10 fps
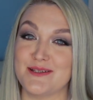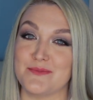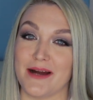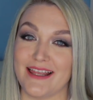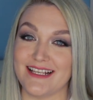to
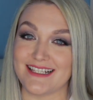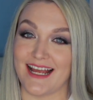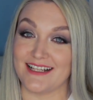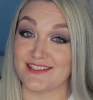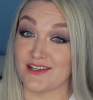buy this
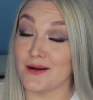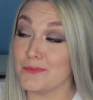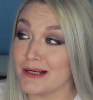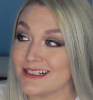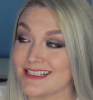at
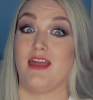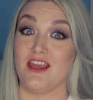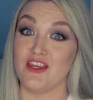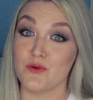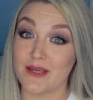Starbucks.
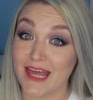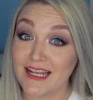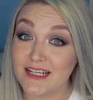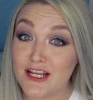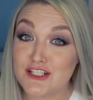Thank you
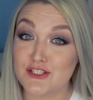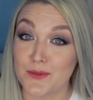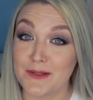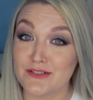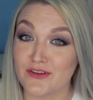again so
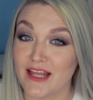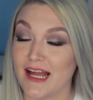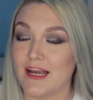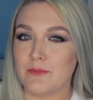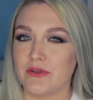much for
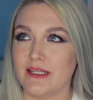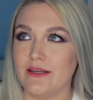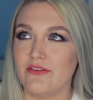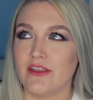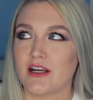that. I
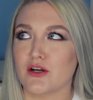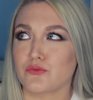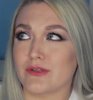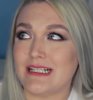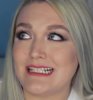believe their
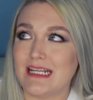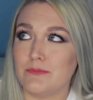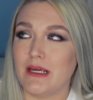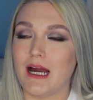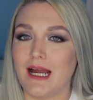
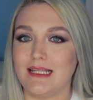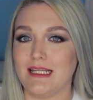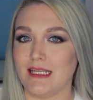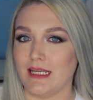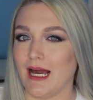reasoning behind
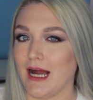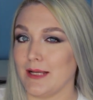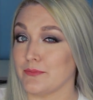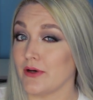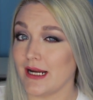the high
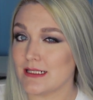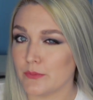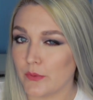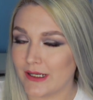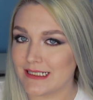price
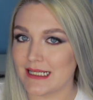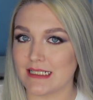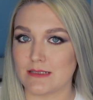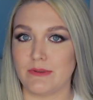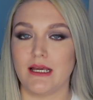point
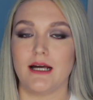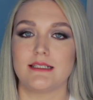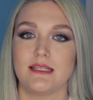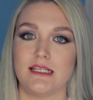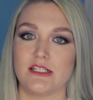is
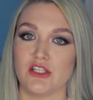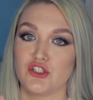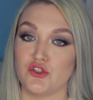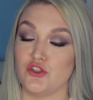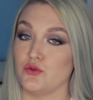because these
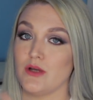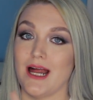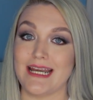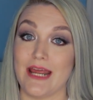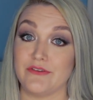do
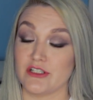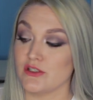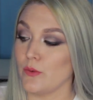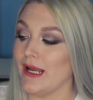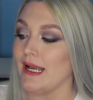not ever
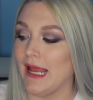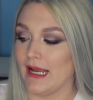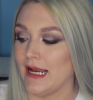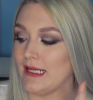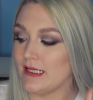sweat,
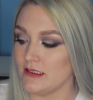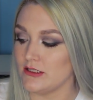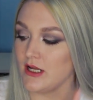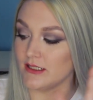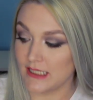and I can
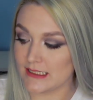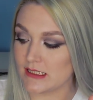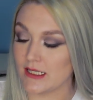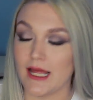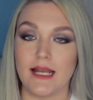attest
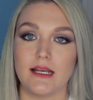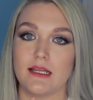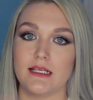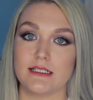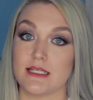to that.
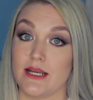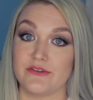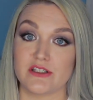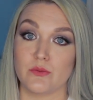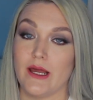These
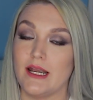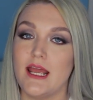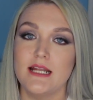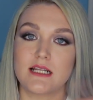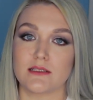never sweat.
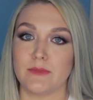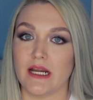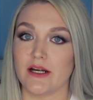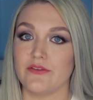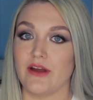Doesn't
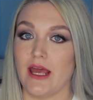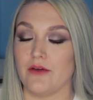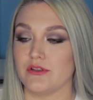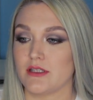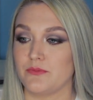matter if I
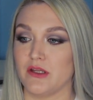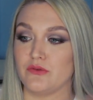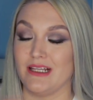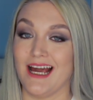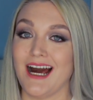have something
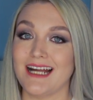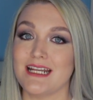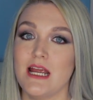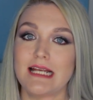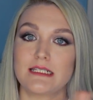really hot,
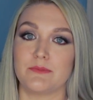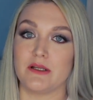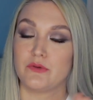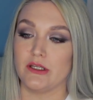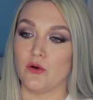
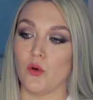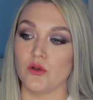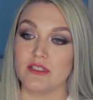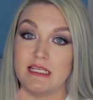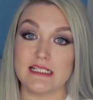something really
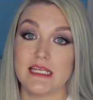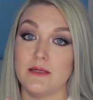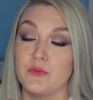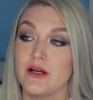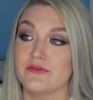cold. These
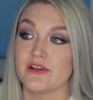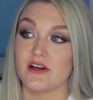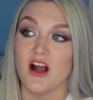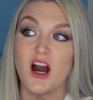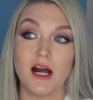keep
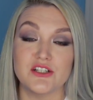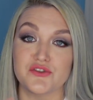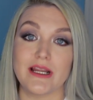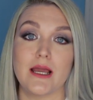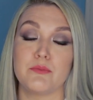whatever hot
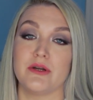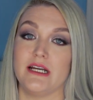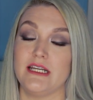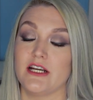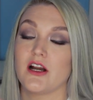drink I put
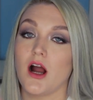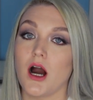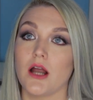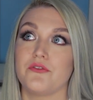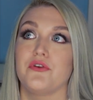in here
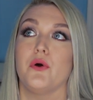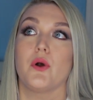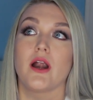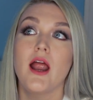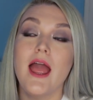hot
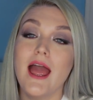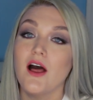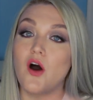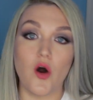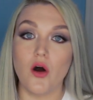for
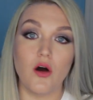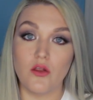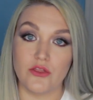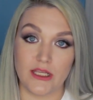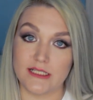
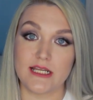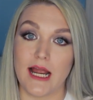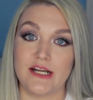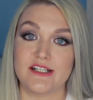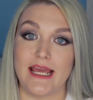the
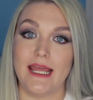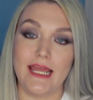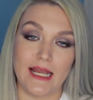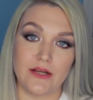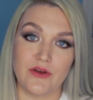entire day,
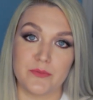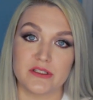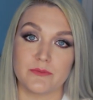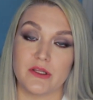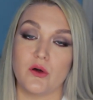and if I put
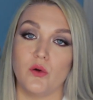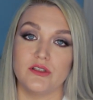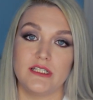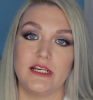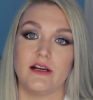something
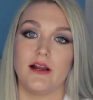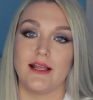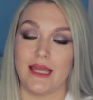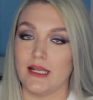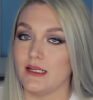cold in here,
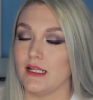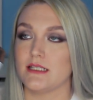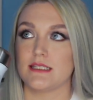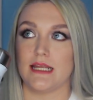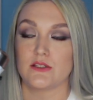again,
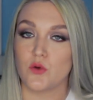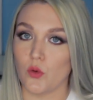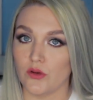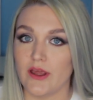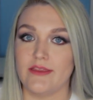it stays
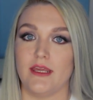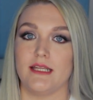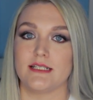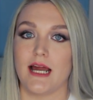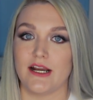cold the
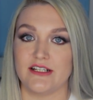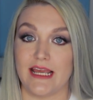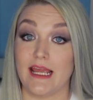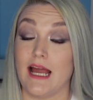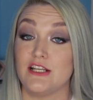entire
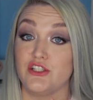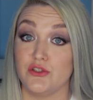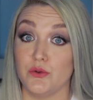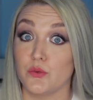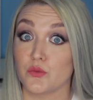day. I
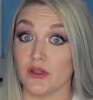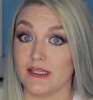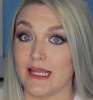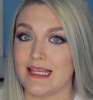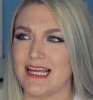do really
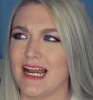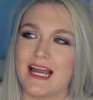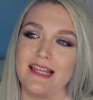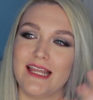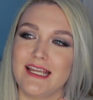like that.
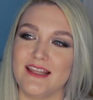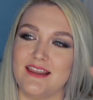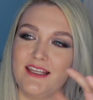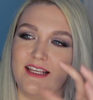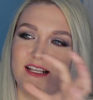I
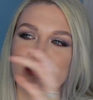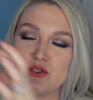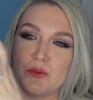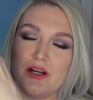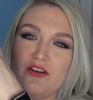like the
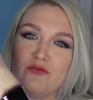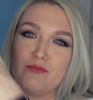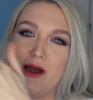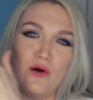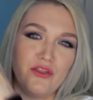sort of
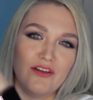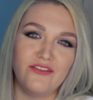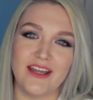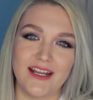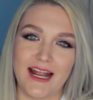mouth
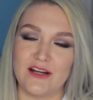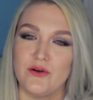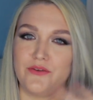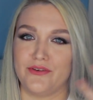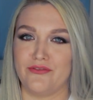of it. I
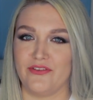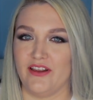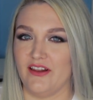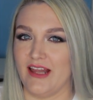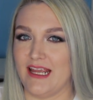don't ever
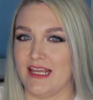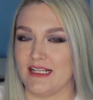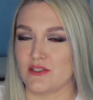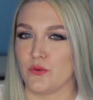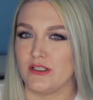feel like
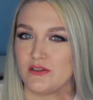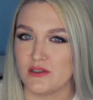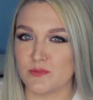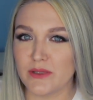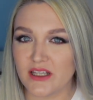it's going to
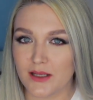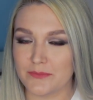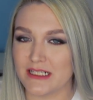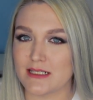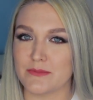spill on
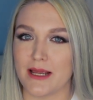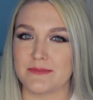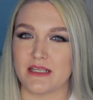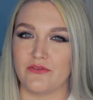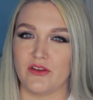me.
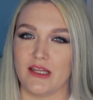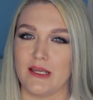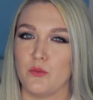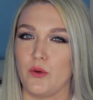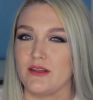Sometimes I feel
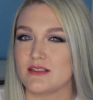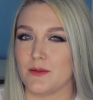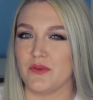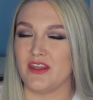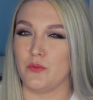like with
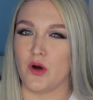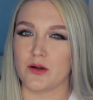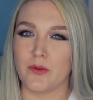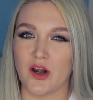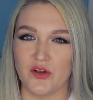some of the
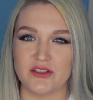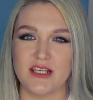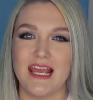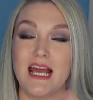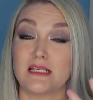water bottles,
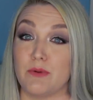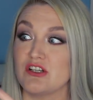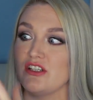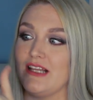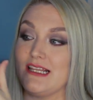
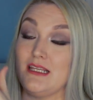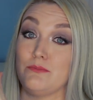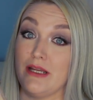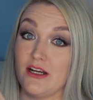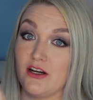especially like the
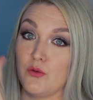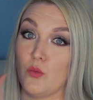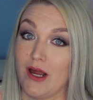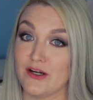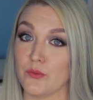bigger,
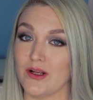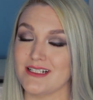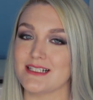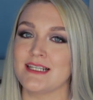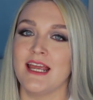wider
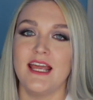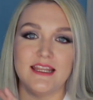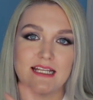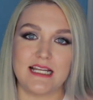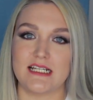ones,
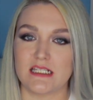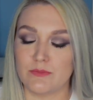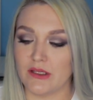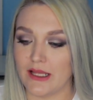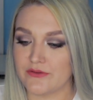they tend to
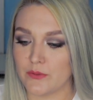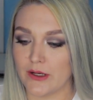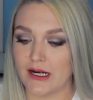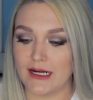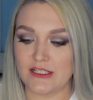spill
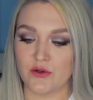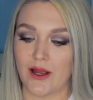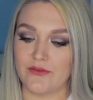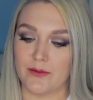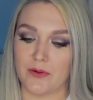everywhere, and I don't
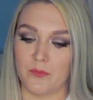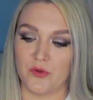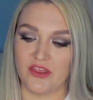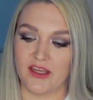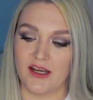have that problem
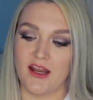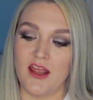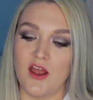with it.